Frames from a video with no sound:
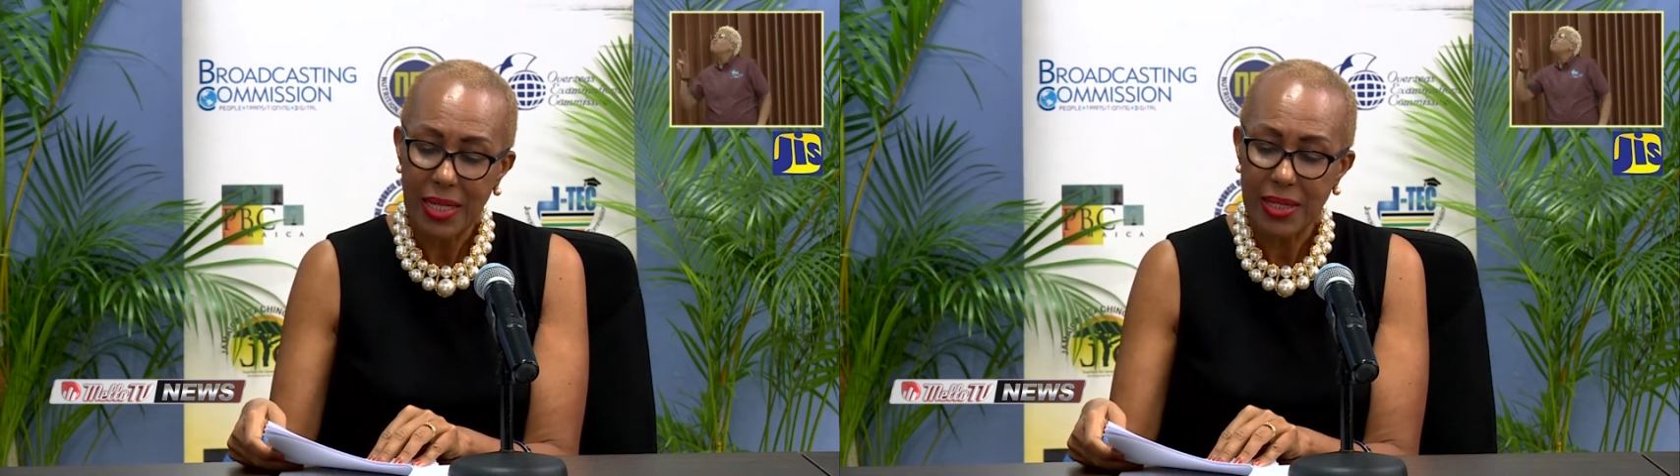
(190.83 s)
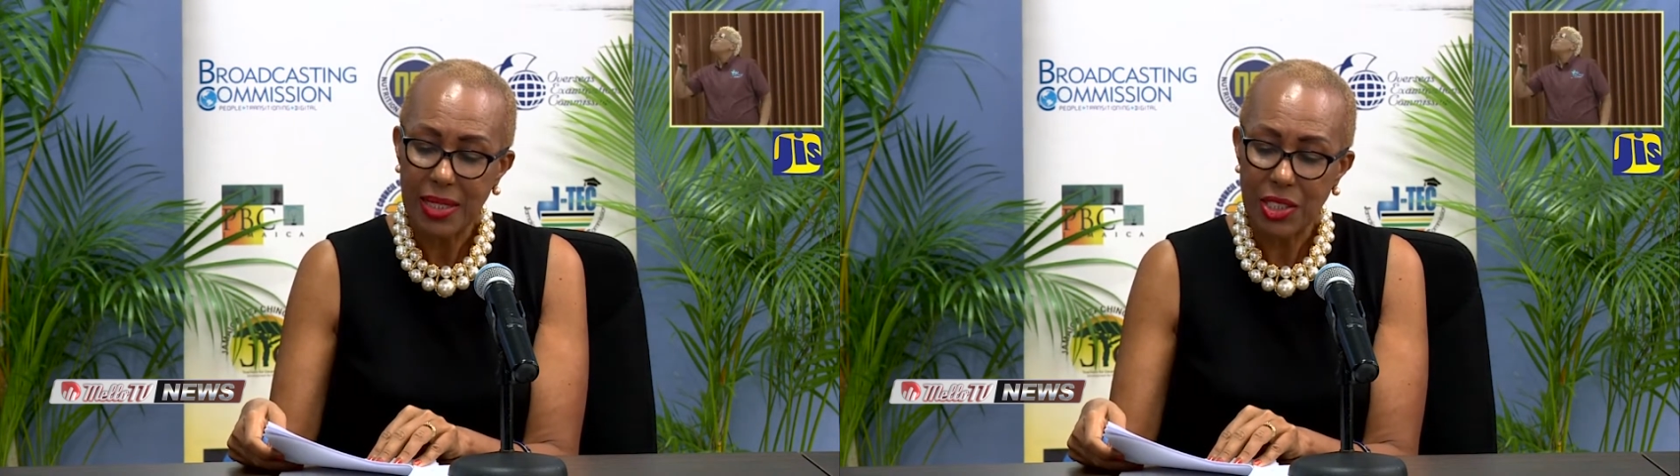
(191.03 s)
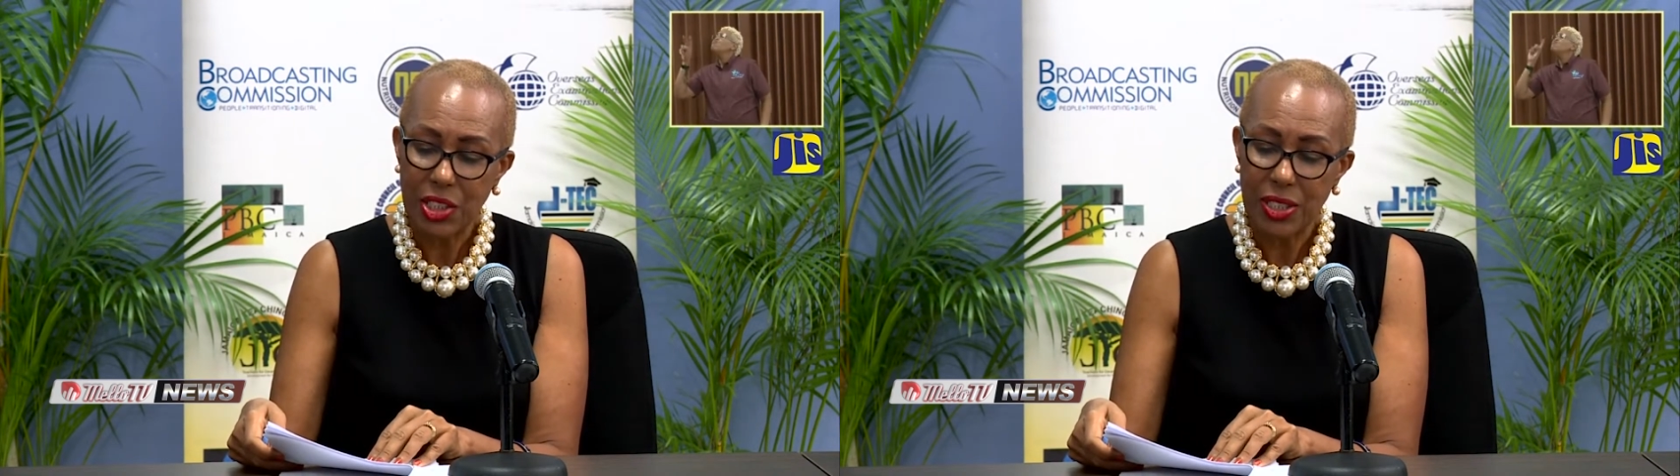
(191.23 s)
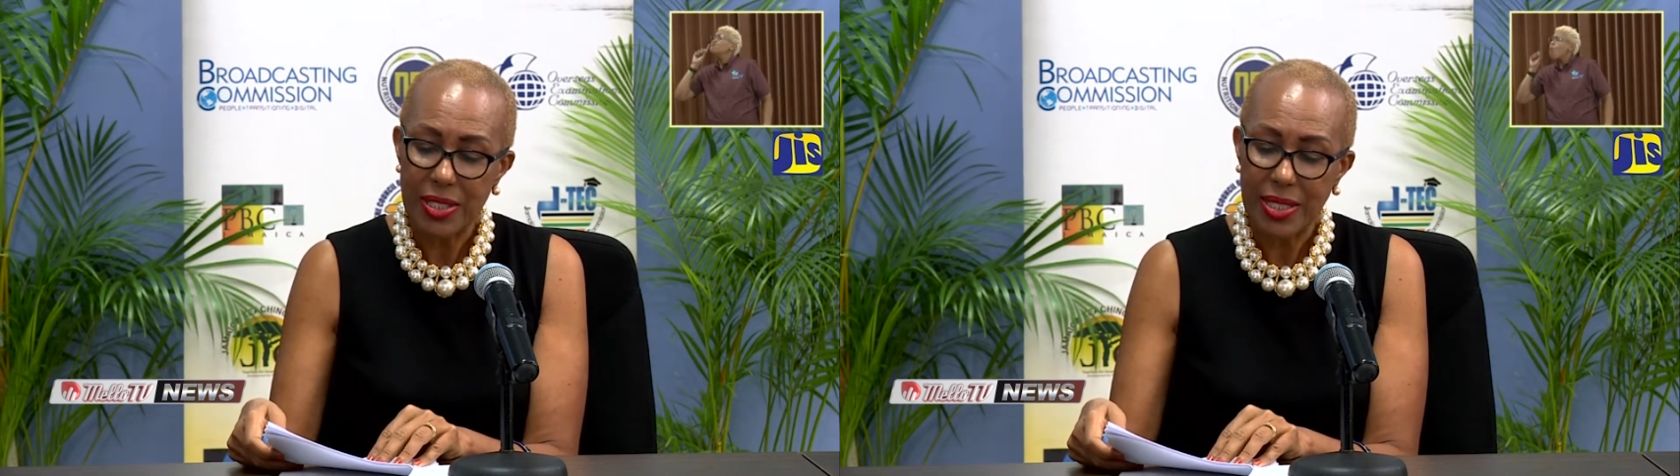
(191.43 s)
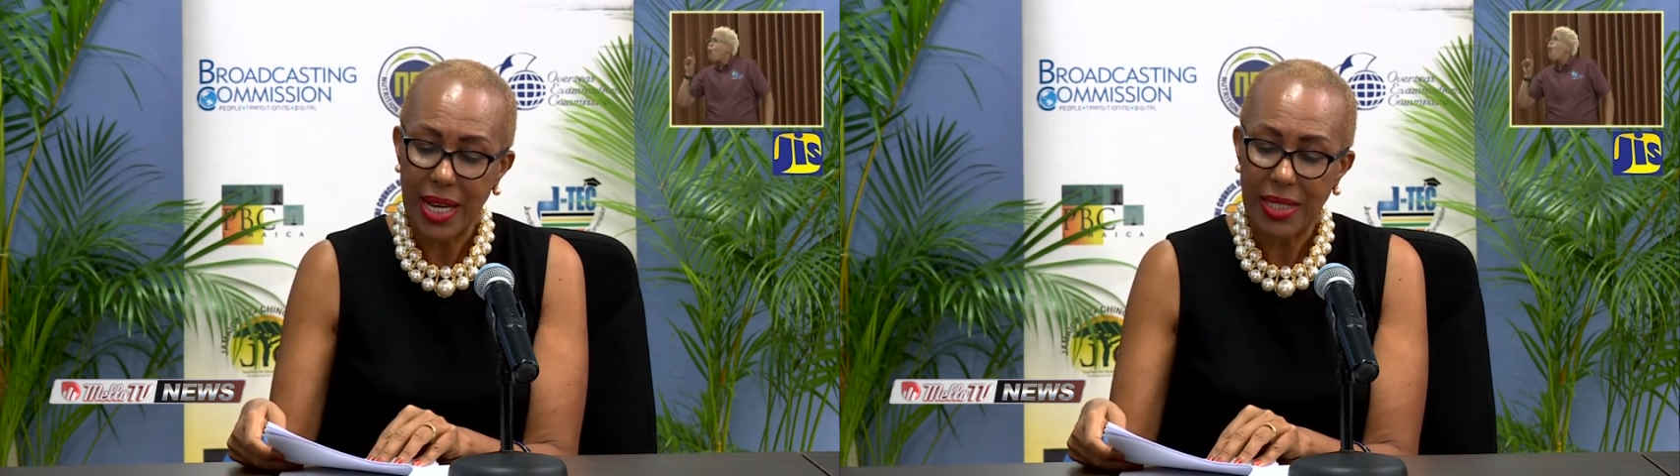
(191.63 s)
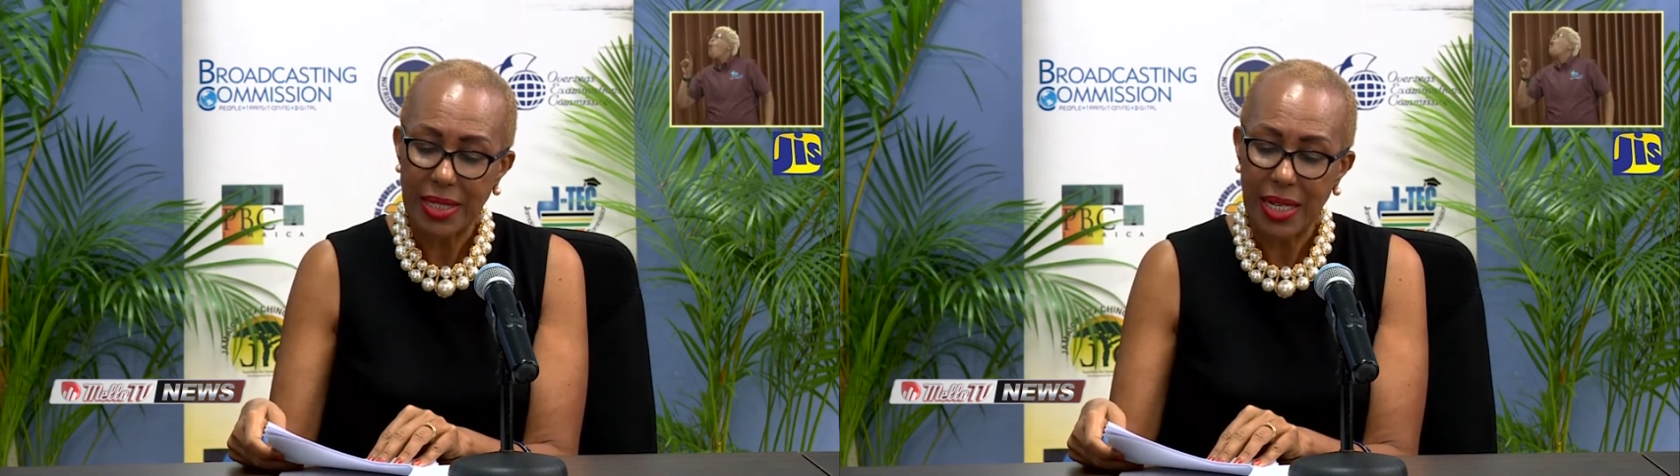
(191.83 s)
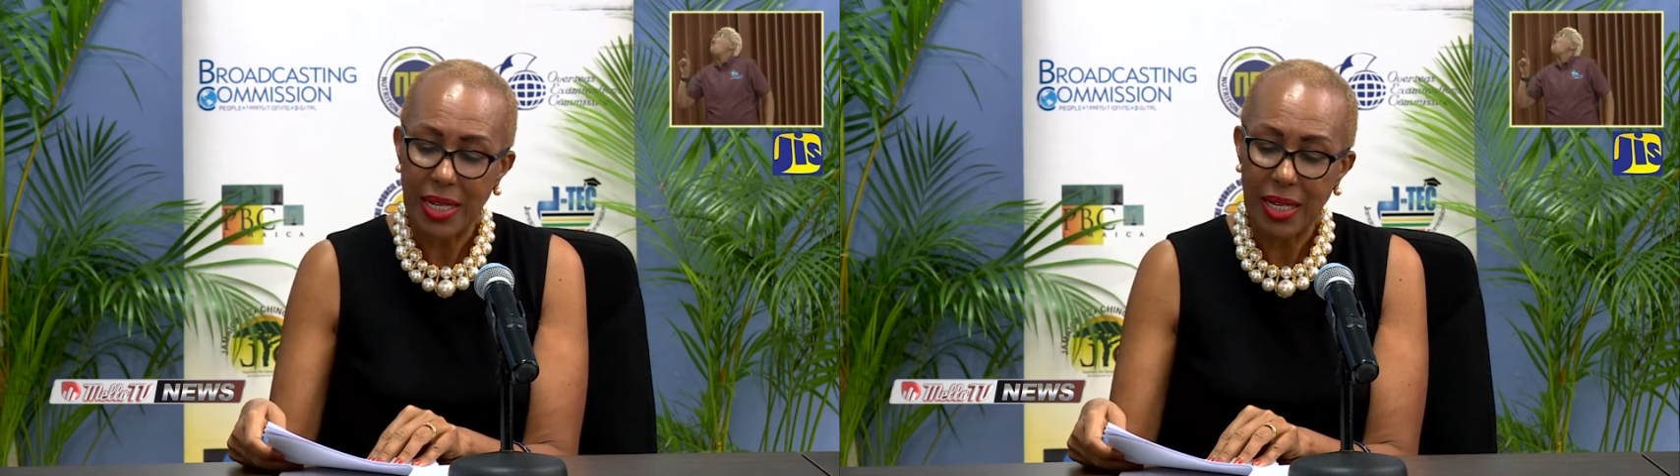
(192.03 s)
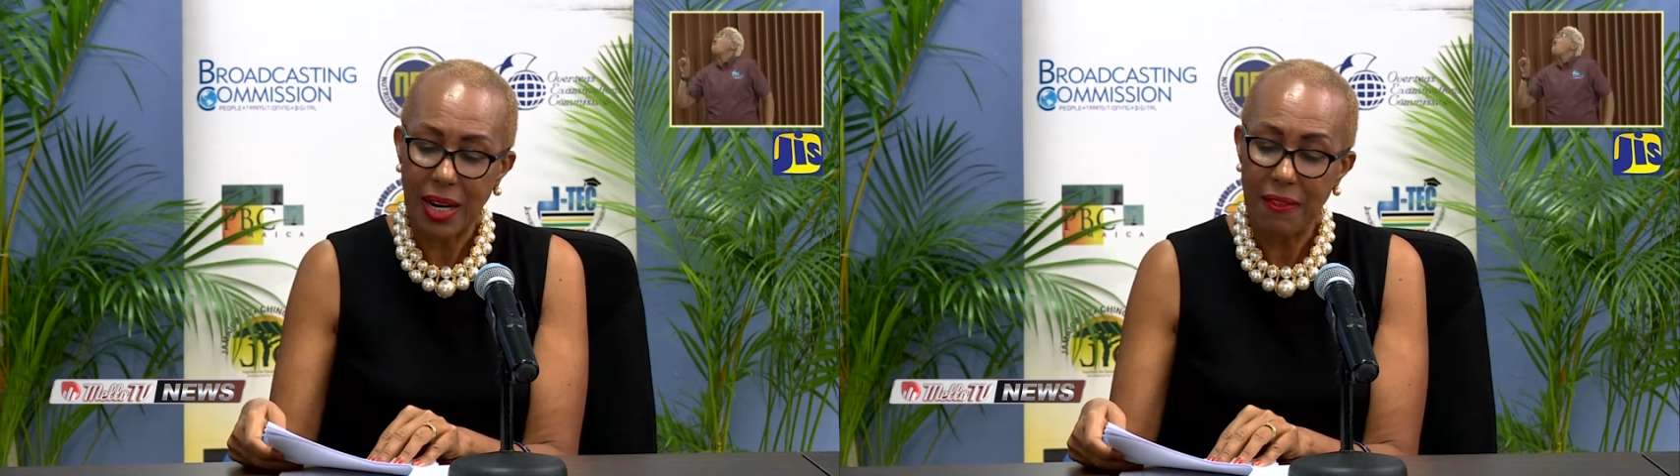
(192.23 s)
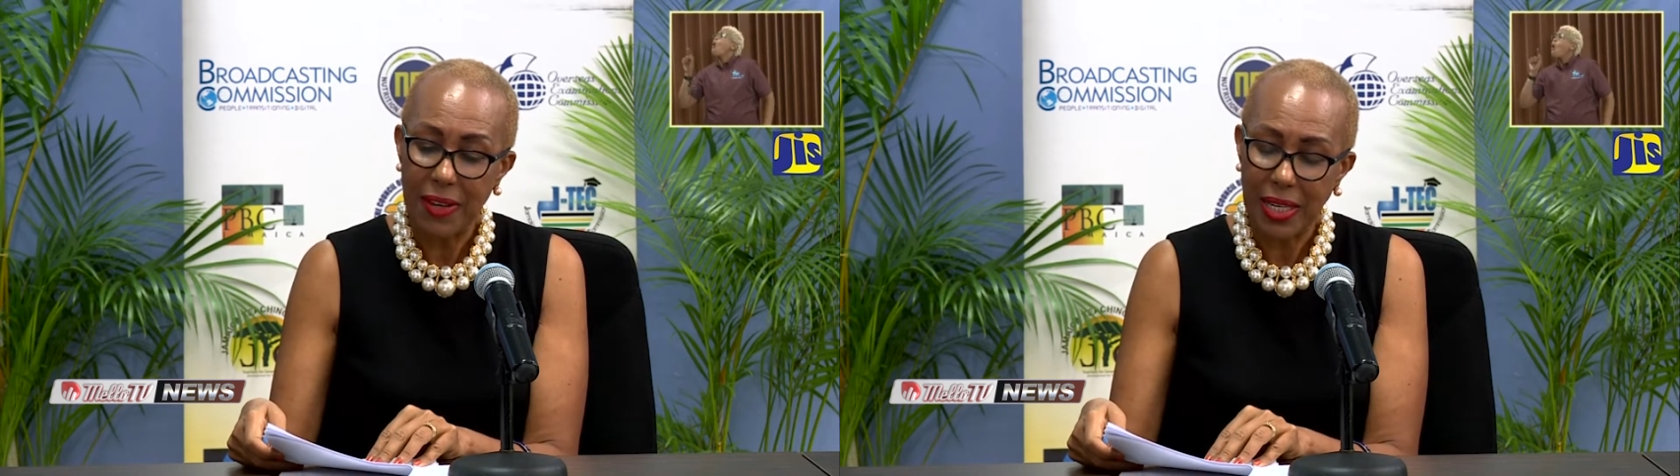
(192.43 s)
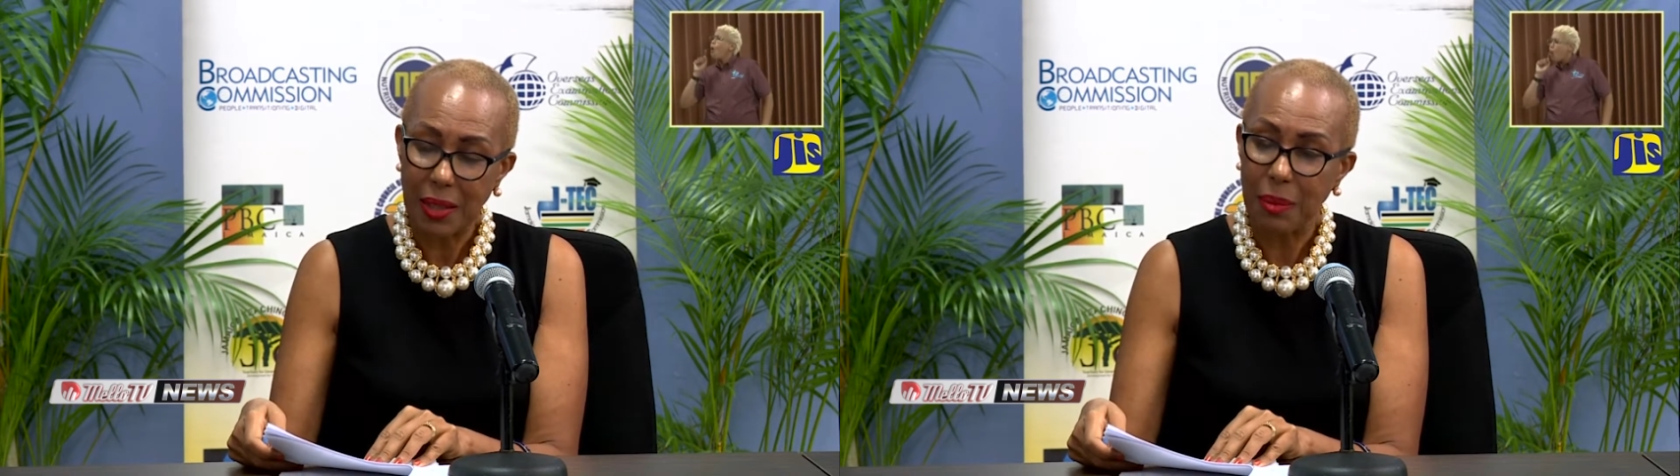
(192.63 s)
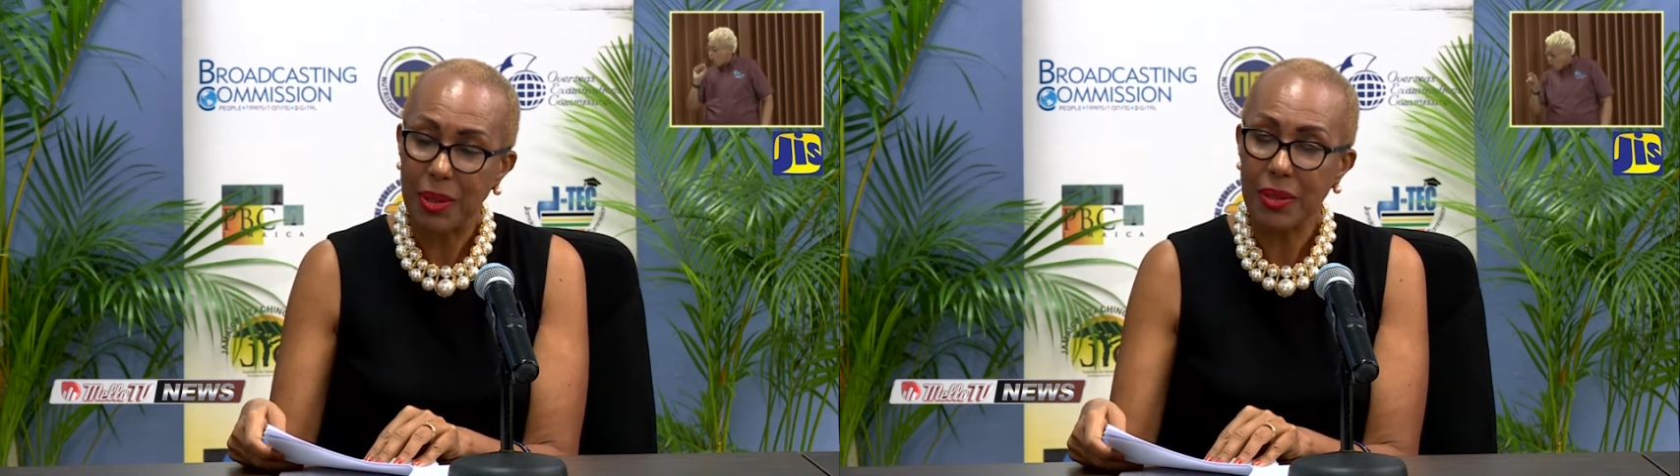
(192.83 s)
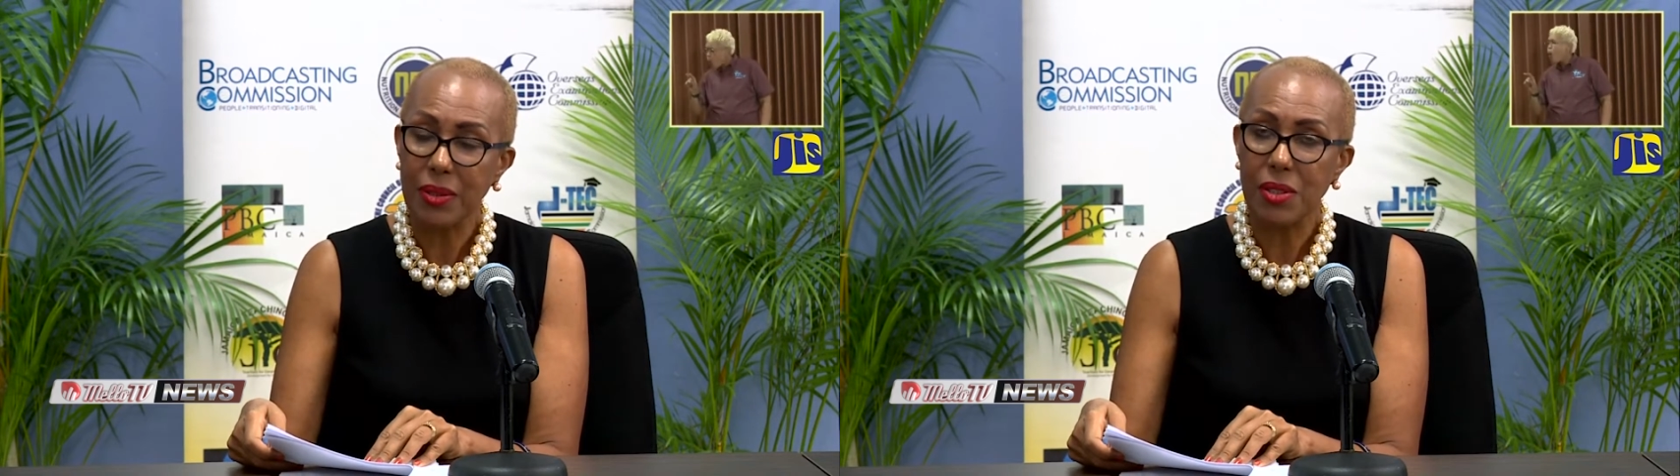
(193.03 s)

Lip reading: teachers that are available,